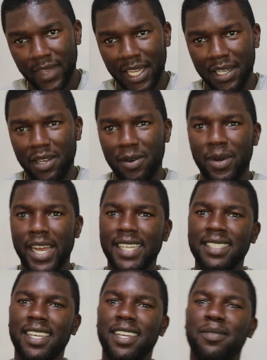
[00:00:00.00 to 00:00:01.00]
Now, why I
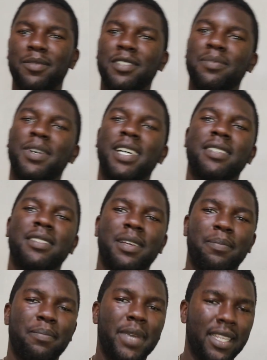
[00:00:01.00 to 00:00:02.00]
say you must pass
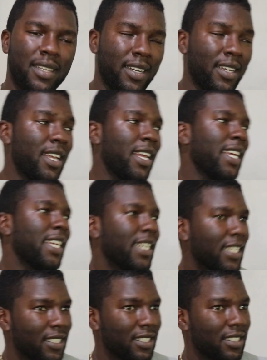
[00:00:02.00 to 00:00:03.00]
them better
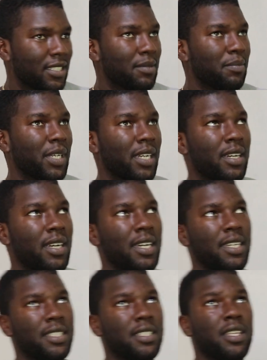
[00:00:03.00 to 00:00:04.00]
is
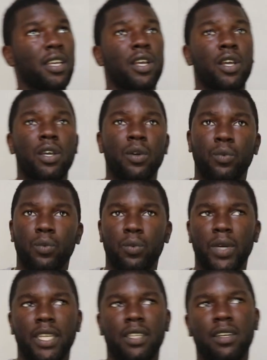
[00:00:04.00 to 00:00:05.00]
because
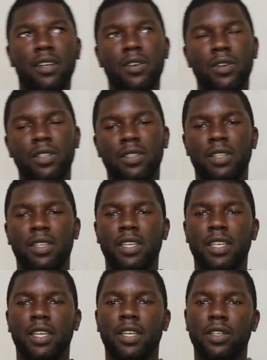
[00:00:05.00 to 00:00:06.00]
when you
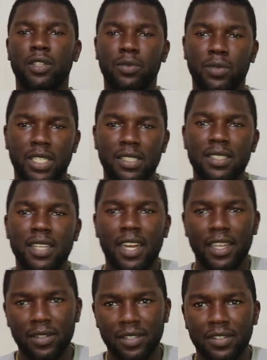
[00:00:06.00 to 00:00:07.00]

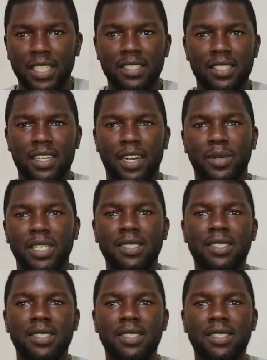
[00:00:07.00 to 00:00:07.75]
start university or when you